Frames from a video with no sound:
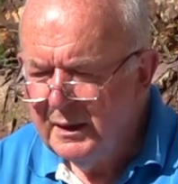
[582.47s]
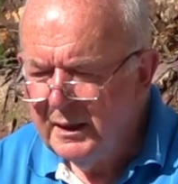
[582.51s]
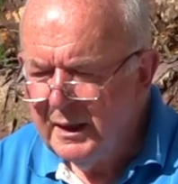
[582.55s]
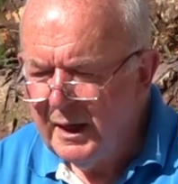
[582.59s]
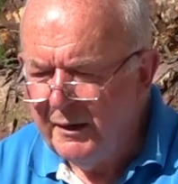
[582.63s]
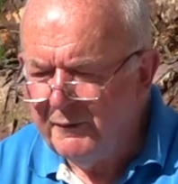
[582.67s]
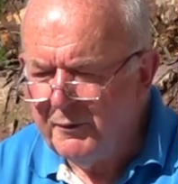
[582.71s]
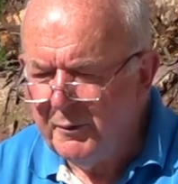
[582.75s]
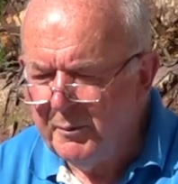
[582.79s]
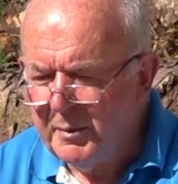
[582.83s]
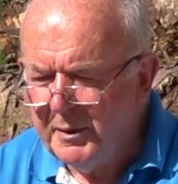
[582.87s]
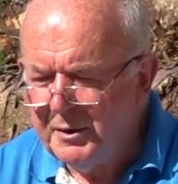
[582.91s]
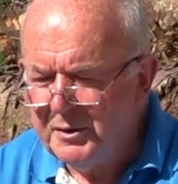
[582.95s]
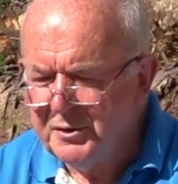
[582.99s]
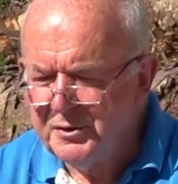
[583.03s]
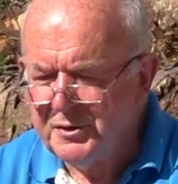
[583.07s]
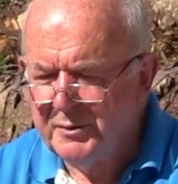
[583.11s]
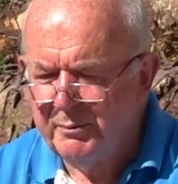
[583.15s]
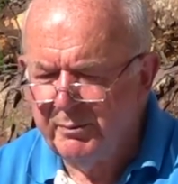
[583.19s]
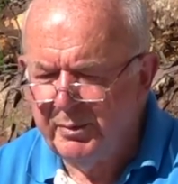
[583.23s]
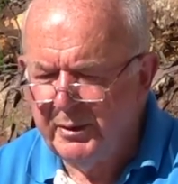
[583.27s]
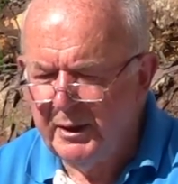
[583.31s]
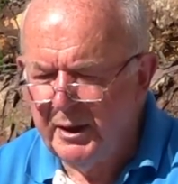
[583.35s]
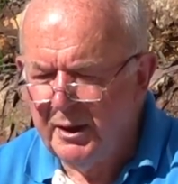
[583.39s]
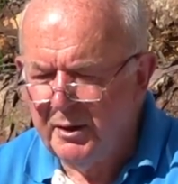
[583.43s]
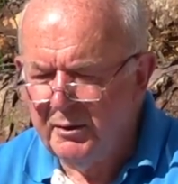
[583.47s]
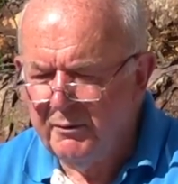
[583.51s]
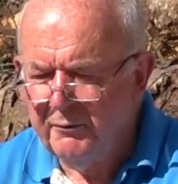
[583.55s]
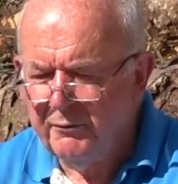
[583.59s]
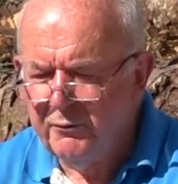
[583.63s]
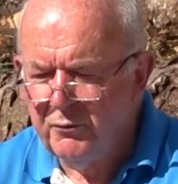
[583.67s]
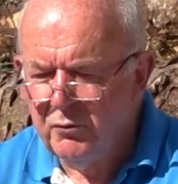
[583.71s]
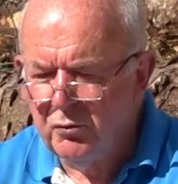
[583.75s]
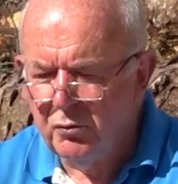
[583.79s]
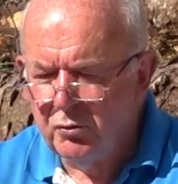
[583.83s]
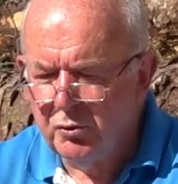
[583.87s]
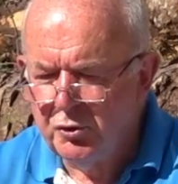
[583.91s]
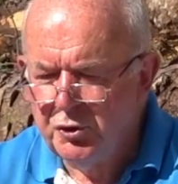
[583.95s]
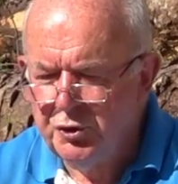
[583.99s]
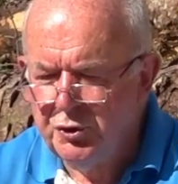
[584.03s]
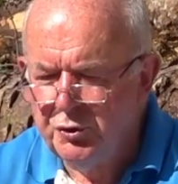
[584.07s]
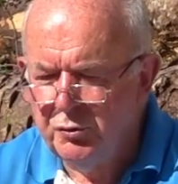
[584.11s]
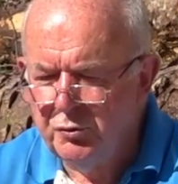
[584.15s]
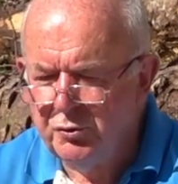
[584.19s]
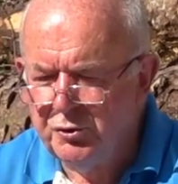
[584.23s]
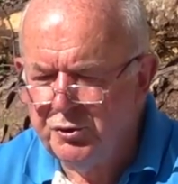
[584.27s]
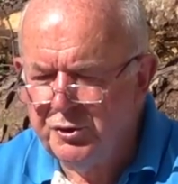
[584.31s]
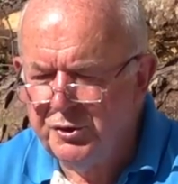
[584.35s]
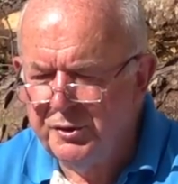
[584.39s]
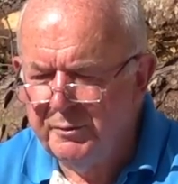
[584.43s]
Having been a supplier of raw
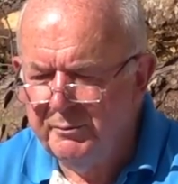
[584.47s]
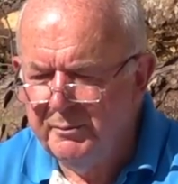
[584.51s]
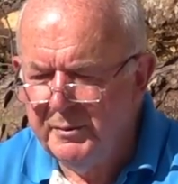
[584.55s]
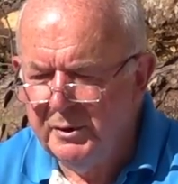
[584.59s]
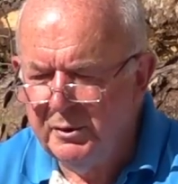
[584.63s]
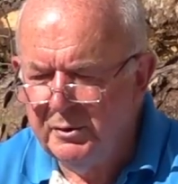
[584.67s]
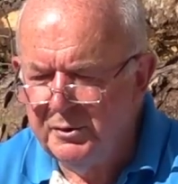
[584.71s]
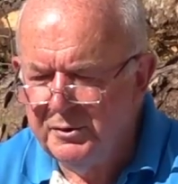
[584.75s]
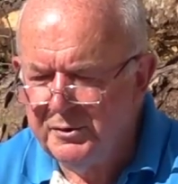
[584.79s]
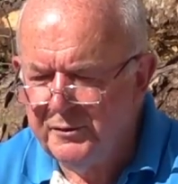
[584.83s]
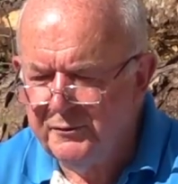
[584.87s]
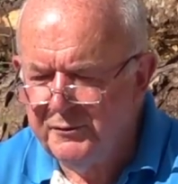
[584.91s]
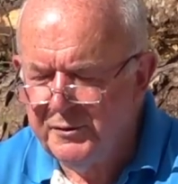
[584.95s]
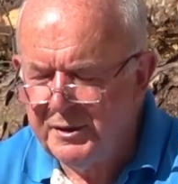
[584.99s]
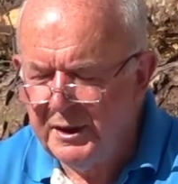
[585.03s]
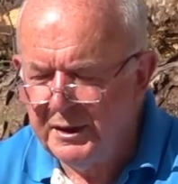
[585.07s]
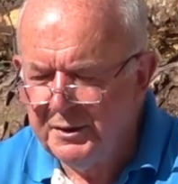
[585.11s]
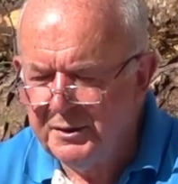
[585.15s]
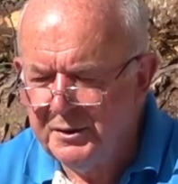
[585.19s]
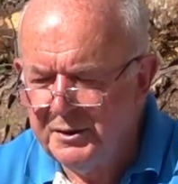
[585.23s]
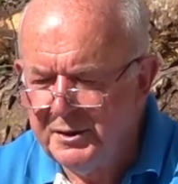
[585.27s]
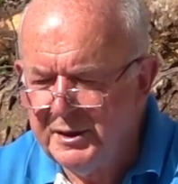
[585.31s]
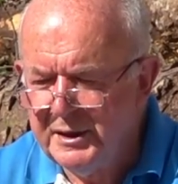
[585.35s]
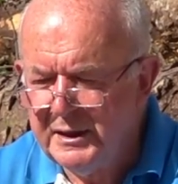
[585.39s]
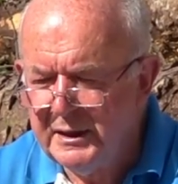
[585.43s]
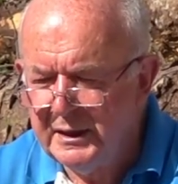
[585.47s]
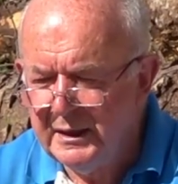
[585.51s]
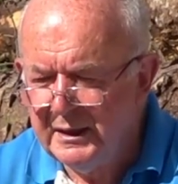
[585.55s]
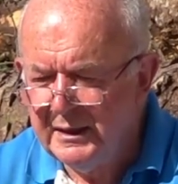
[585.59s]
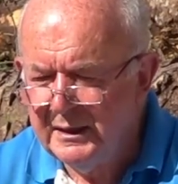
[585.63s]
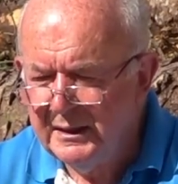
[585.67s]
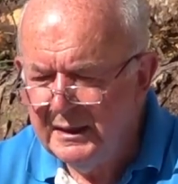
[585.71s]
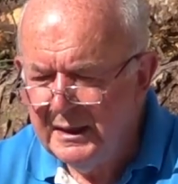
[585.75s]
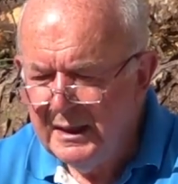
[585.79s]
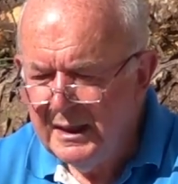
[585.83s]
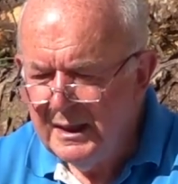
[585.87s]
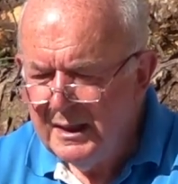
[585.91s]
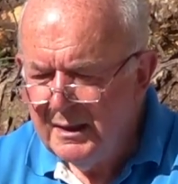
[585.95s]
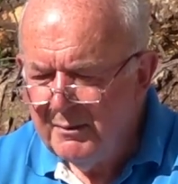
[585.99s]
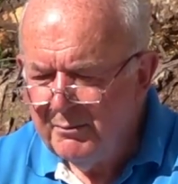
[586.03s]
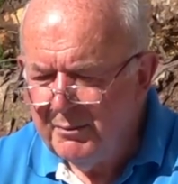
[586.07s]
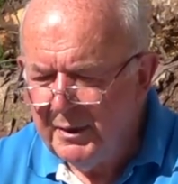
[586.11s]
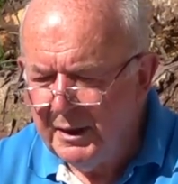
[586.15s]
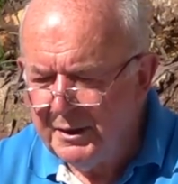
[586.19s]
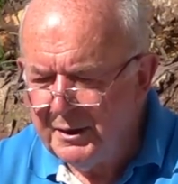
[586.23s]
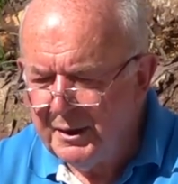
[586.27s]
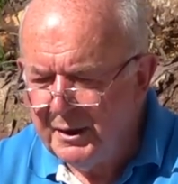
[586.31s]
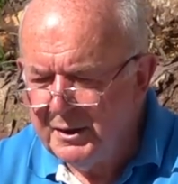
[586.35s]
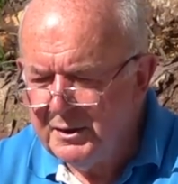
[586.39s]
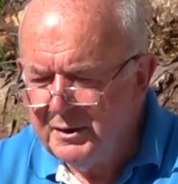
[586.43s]
jute to the mills of Dundee, by
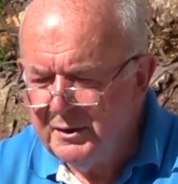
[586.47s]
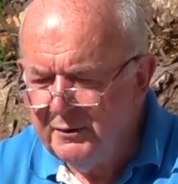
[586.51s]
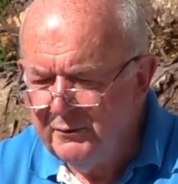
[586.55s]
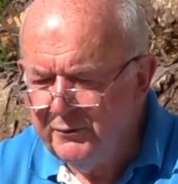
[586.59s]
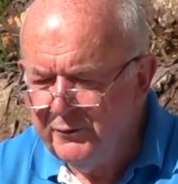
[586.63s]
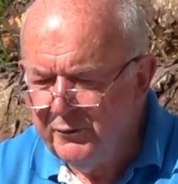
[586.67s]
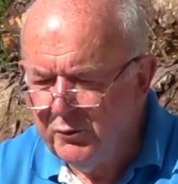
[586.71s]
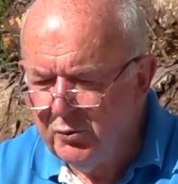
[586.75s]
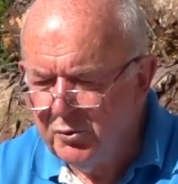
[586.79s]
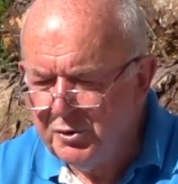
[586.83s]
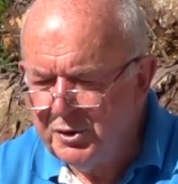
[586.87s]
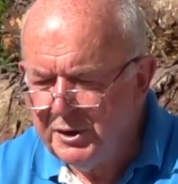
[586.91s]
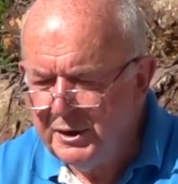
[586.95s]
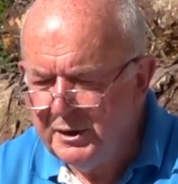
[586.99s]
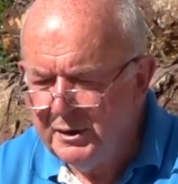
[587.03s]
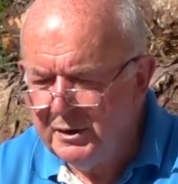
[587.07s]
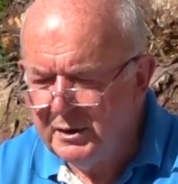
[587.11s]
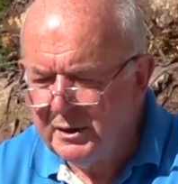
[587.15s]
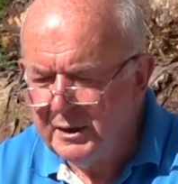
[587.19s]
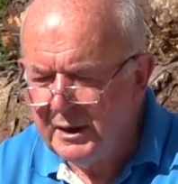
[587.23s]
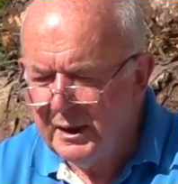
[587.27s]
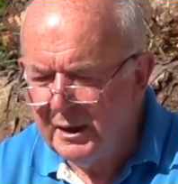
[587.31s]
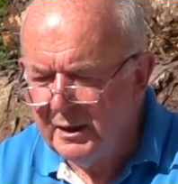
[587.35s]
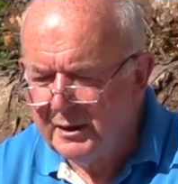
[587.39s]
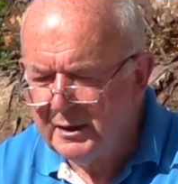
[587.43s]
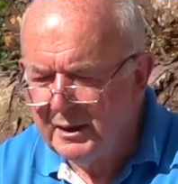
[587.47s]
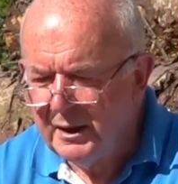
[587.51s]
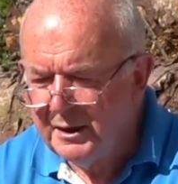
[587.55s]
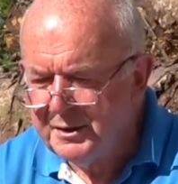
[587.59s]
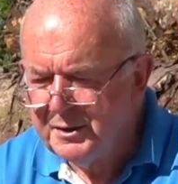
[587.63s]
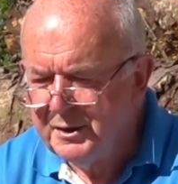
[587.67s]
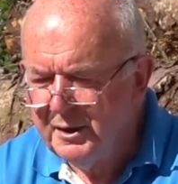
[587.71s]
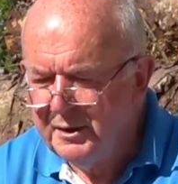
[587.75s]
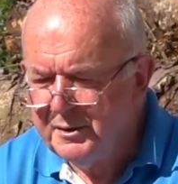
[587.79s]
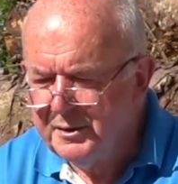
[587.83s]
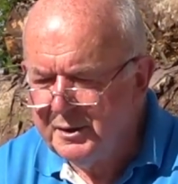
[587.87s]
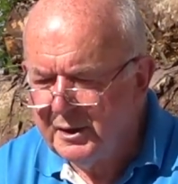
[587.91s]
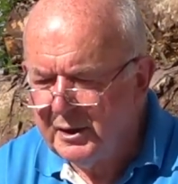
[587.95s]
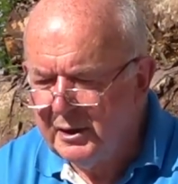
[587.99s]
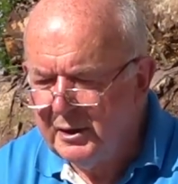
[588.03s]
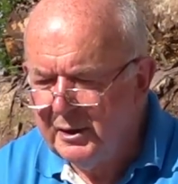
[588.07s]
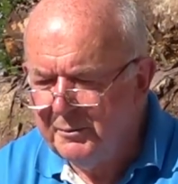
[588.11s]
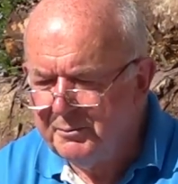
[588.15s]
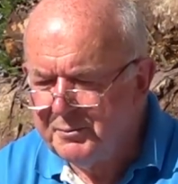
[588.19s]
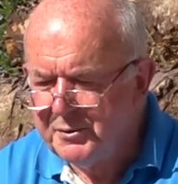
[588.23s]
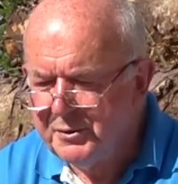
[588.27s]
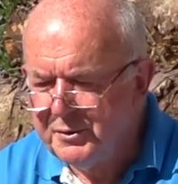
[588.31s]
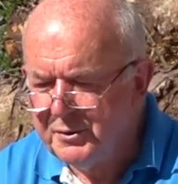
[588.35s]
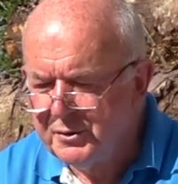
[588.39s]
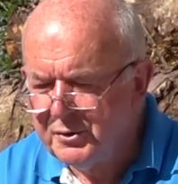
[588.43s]
1914, Calcutta had
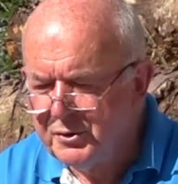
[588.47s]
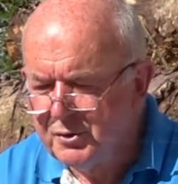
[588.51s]
eclipsed the